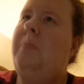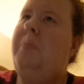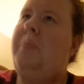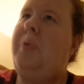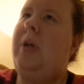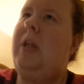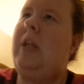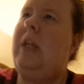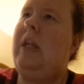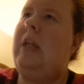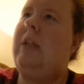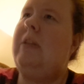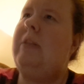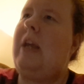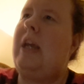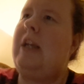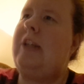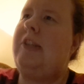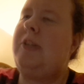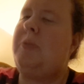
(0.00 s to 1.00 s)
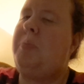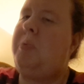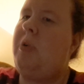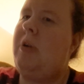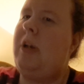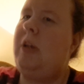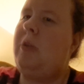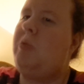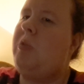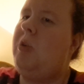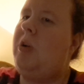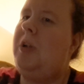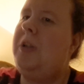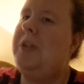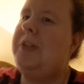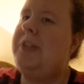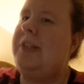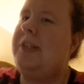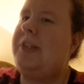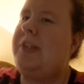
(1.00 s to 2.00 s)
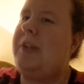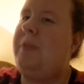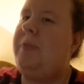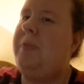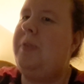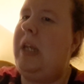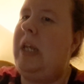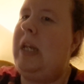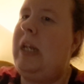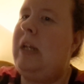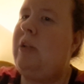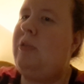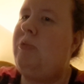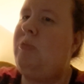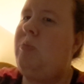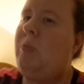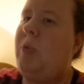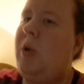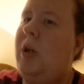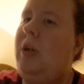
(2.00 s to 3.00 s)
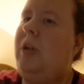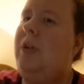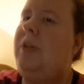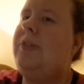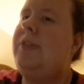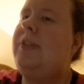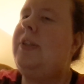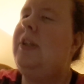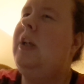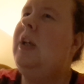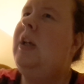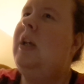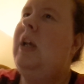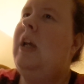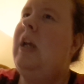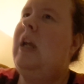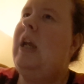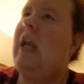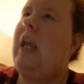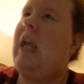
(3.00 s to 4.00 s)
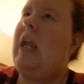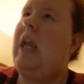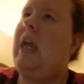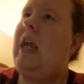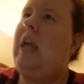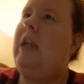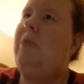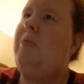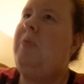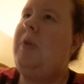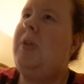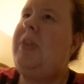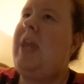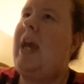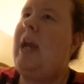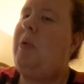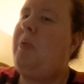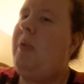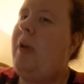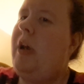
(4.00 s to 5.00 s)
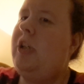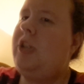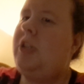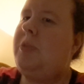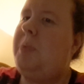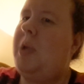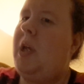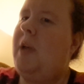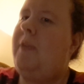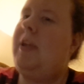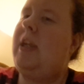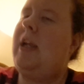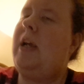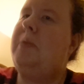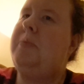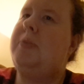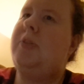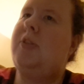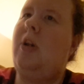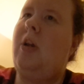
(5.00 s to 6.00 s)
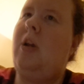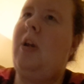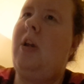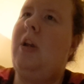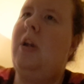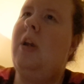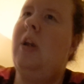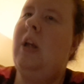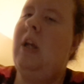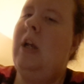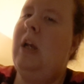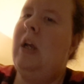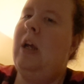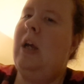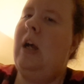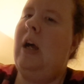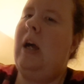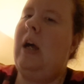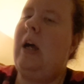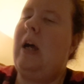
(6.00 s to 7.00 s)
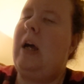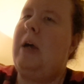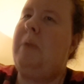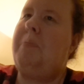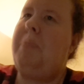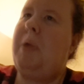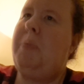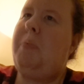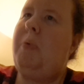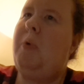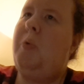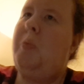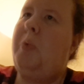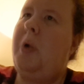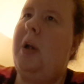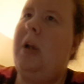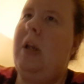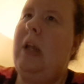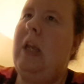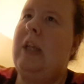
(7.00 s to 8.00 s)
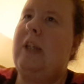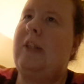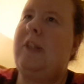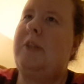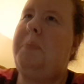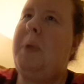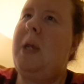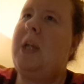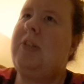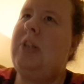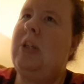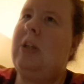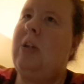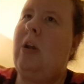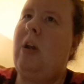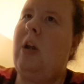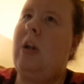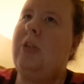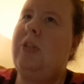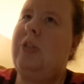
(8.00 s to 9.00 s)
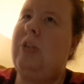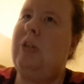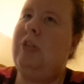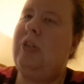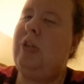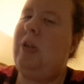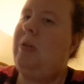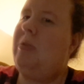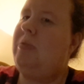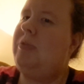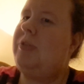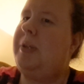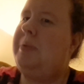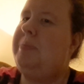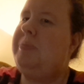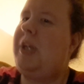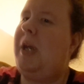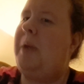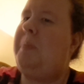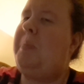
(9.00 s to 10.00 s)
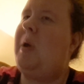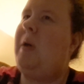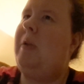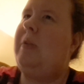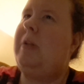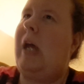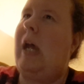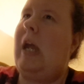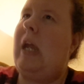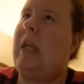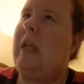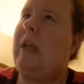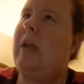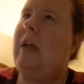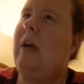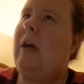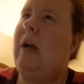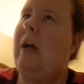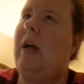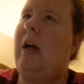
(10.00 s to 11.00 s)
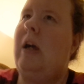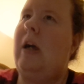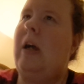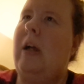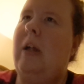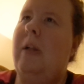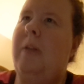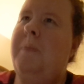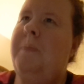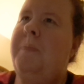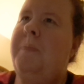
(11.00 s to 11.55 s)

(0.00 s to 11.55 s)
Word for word: put in, like, supporting roles instead of leading roles. And with that Rush movie, I'm sure uh, people weren't expecting her to do some type of like uh,